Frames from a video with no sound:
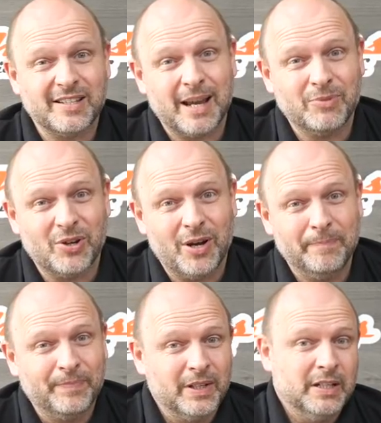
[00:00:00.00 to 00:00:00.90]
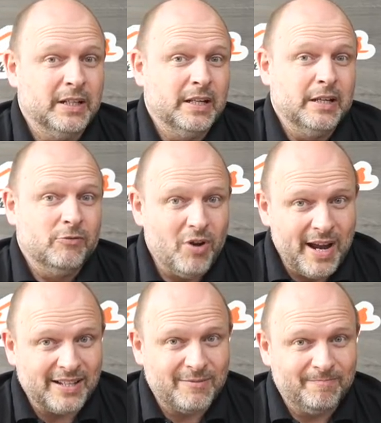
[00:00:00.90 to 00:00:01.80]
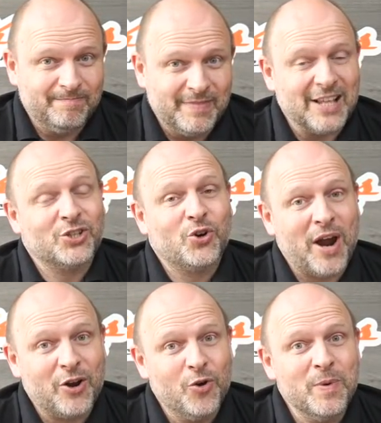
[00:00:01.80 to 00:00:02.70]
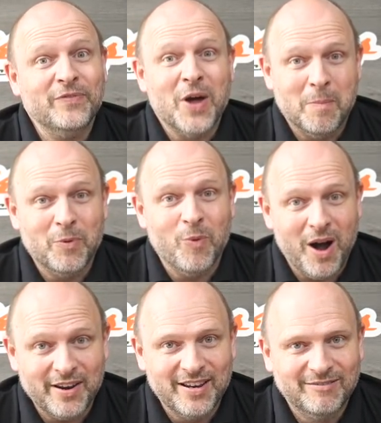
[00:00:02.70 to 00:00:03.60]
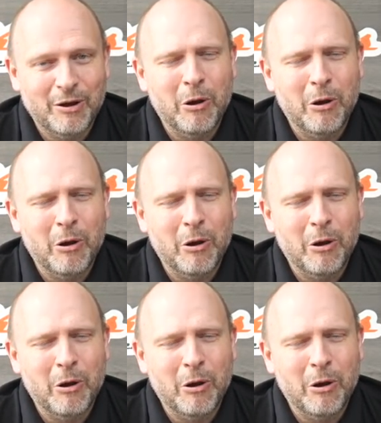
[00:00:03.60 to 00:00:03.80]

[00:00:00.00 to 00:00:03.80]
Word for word: same time. Right, let's crack on with number one.